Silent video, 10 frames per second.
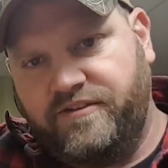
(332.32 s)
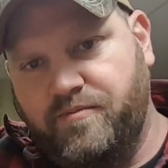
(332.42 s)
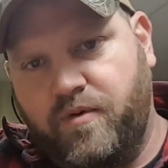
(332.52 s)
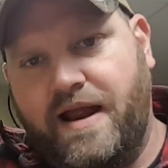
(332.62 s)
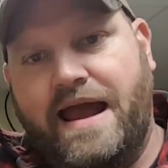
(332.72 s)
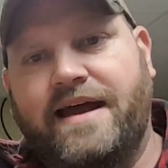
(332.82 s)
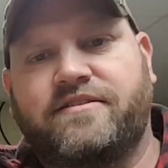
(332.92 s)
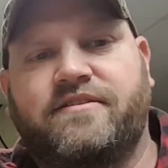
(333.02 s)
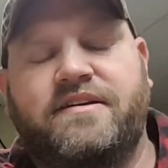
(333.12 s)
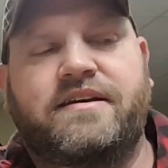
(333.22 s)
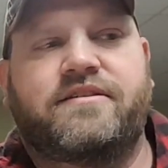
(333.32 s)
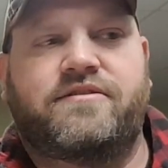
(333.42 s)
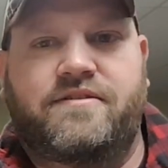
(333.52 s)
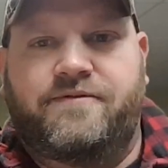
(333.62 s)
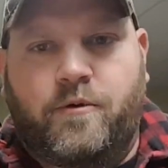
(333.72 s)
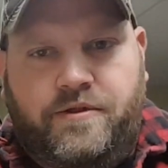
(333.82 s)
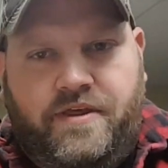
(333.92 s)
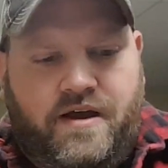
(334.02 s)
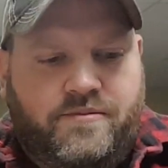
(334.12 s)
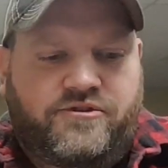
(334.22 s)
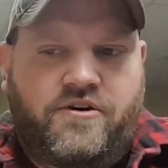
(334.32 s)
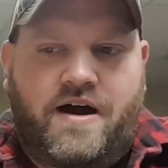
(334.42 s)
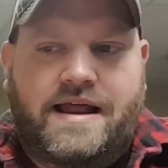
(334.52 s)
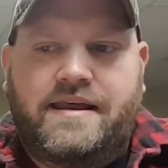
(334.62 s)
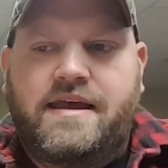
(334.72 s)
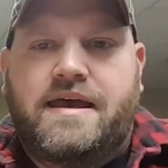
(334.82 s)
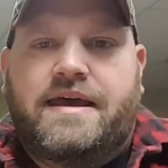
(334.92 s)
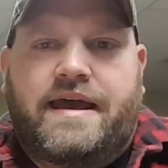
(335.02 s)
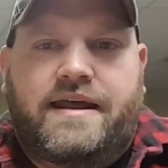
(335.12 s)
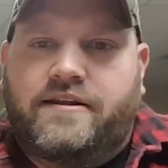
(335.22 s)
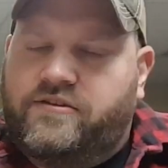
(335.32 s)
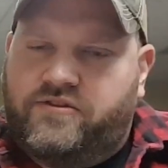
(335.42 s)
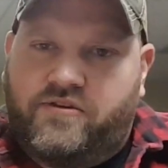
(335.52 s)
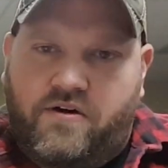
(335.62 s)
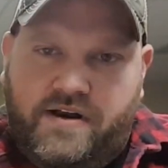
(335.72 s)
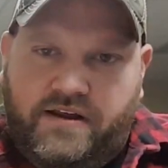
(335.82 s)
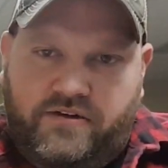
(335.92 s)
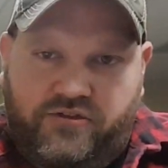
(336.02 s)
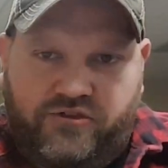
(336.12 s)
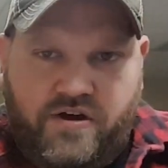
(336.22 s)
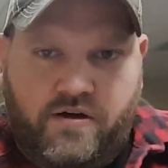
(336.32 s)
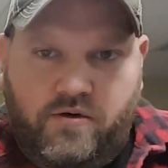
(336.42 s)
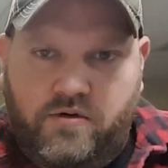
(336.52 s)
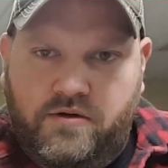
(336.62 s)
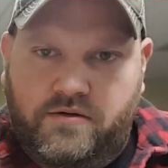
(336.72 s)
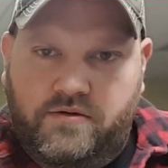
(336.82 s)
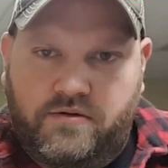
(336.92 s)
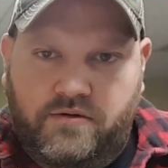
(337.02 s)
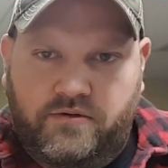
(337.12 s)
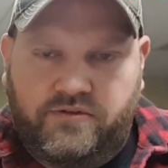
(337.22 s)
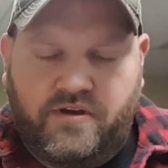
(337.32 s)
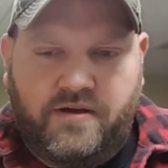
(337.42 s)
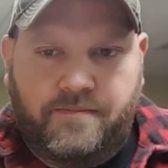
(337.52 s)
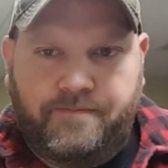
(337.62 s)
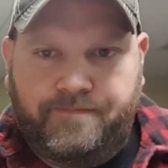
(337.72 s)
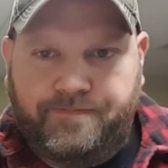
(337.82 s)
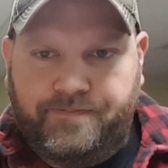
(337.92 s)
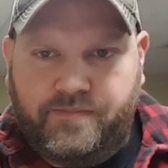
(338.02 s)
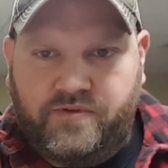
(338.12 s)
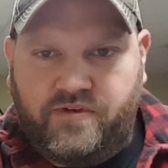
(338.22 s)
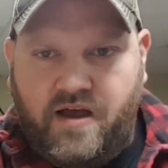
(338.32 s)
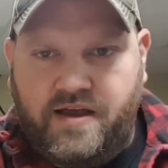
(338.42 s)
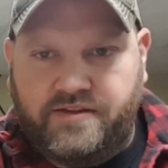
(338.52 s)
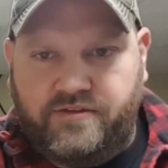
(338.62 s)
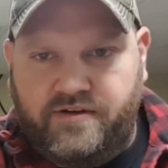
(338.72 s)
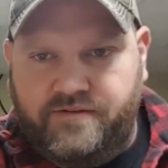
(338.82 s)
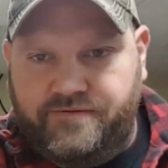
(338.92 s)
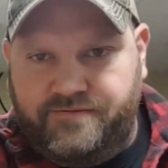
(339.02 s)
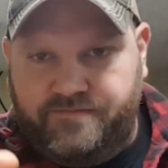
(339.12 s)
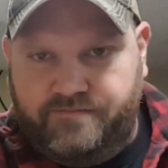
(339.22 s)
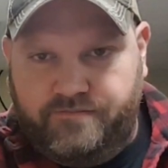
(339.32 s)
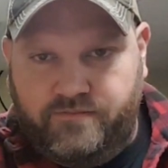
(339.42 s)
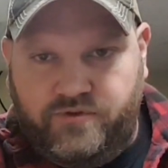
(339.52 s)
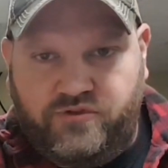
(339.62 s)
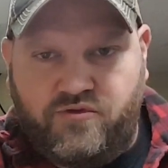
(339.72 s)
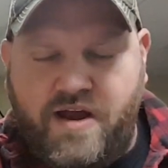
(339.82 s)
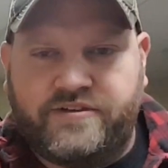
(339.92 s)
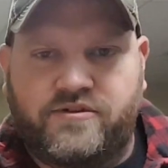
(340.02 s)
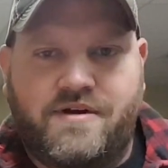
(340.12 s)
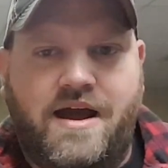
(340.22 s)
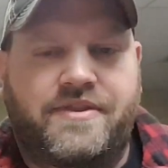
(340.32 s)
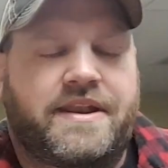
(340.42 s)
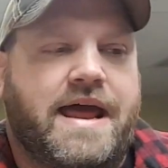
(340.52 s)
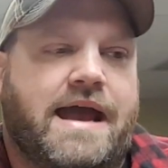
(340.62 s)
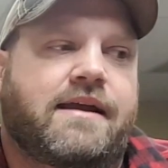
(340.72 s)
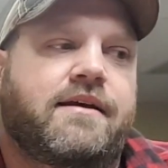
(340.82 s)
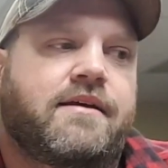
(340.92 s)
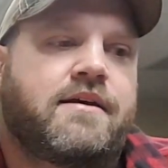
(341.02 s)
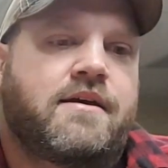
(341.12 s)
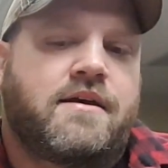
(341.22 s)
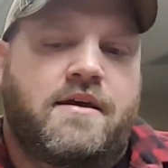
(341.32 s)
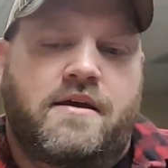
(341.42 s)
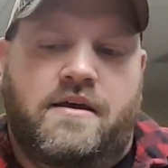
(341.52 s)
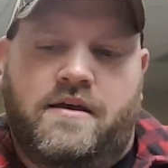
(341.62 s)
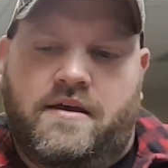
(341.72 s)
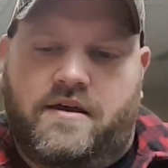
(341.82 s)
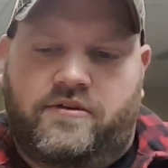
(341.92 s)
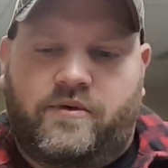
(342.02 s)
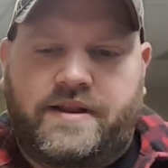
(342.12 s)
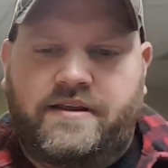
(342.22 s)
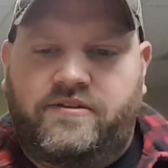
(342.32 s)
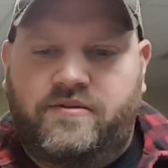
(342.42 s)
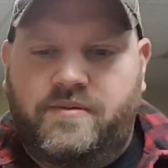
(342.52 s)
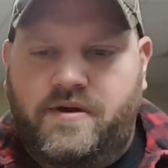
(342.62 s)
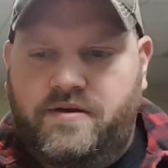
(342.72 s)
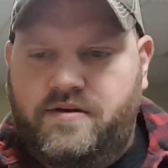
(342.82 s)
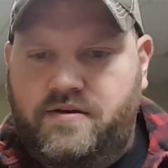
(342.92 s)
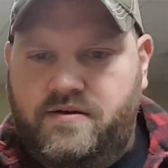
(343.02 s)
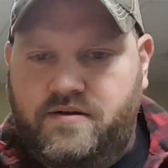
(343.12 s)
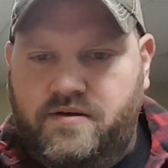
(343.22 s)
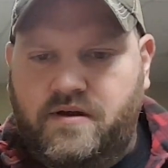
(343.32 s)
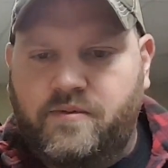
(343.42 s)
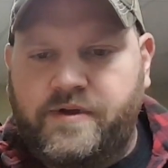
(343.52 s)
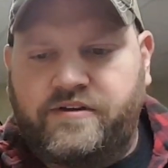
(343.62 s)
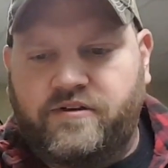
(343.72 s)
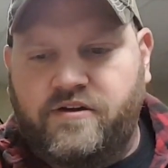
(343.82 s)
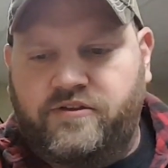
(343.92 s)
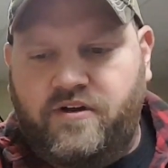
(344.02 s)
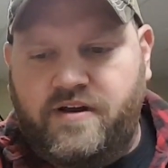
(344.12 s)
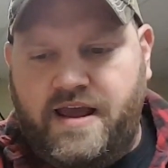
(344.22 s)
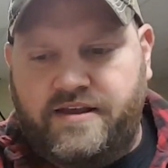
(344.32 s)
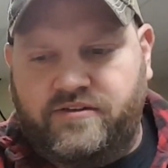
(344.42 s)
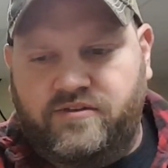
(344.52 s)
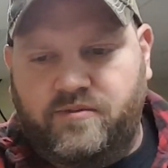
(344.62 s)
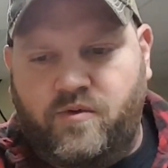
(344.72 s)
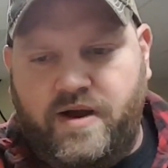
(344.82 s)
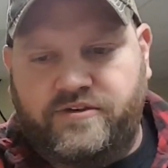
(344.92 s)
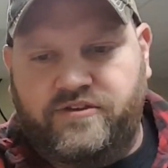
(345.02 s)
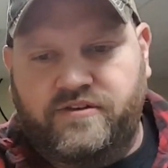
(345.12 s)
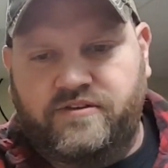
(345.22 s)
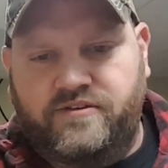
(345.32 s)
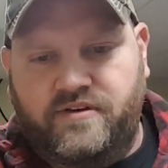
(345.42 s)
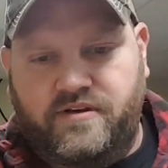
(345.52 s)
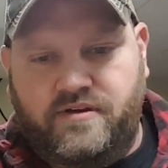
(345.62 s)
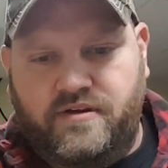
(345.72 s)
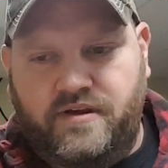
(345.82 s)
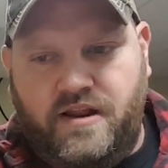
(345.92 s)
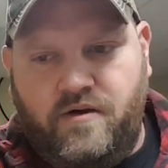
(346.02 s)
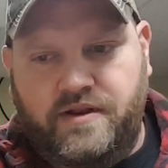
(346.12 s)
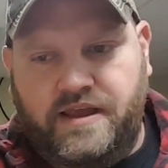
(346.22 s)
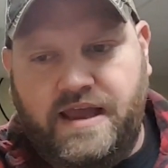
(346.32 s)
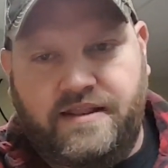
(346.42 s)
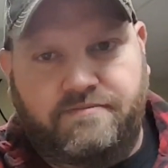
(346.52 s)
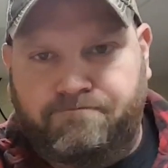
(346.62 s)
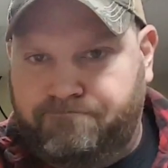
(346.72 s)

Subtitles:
brass is the 4th time shot, and it's starting to show some signs of stress around the neck. So I did some research, started asking some questions, and again,